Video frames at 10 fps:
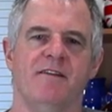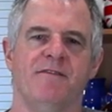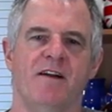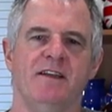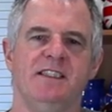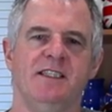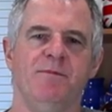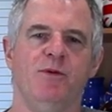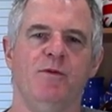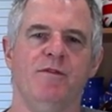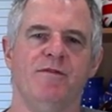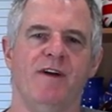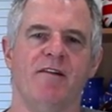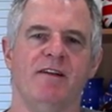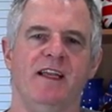Very simple,
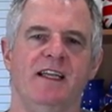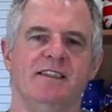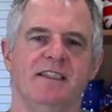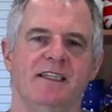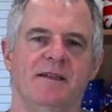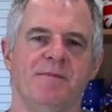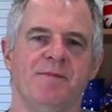very easy.